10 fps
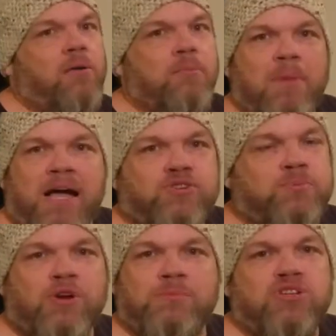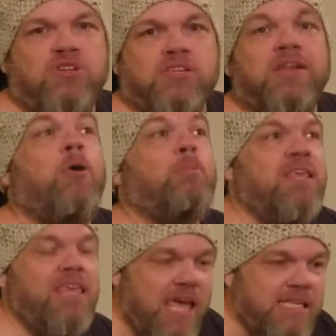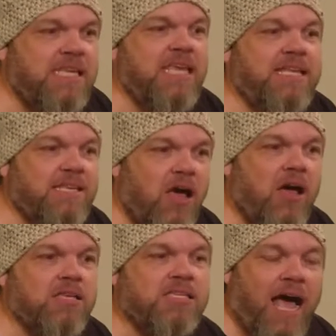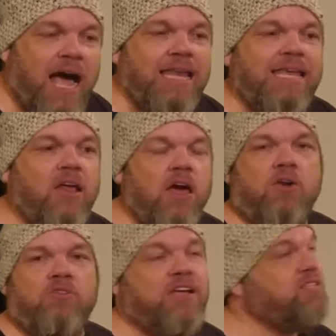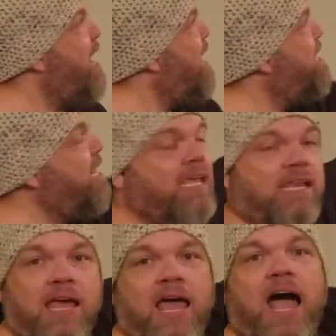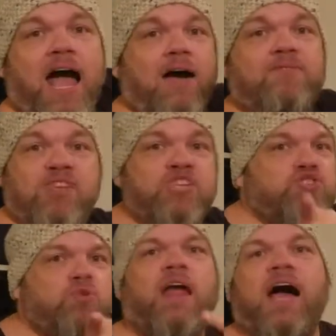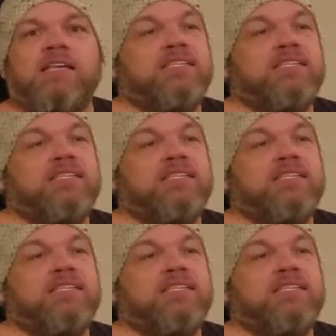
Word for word: my subscription doesn't help. Yes, it does. I need 100,000. I need, I visualize.